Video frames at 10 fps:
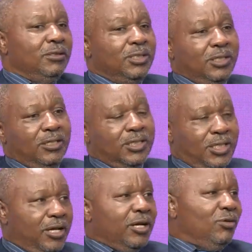is
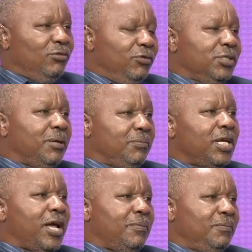around for some
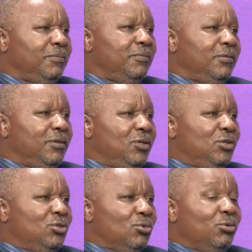time. So